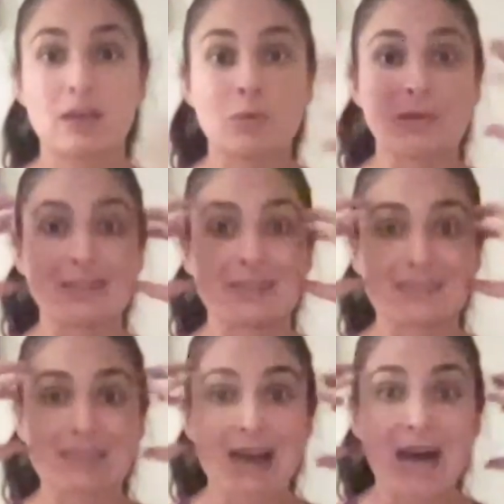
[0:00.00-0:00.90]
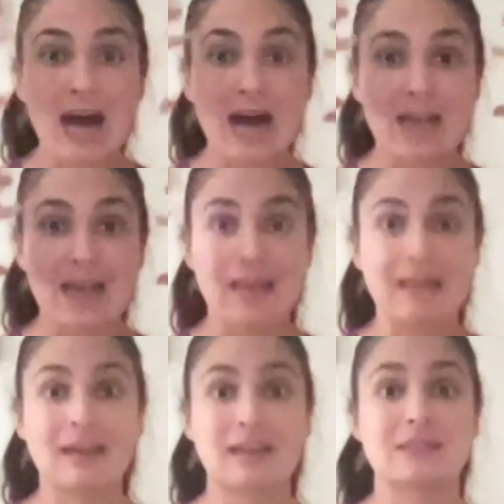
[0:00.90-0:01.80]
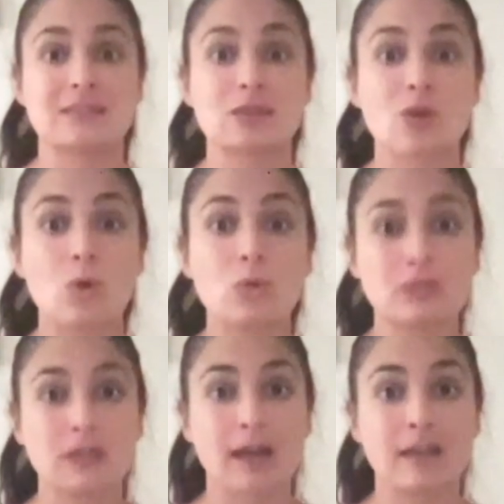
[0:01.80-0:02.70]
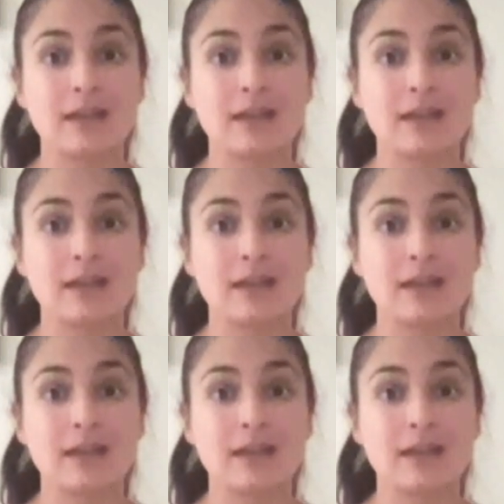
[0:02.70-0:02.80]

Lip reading: We get this hot head and this cold gut,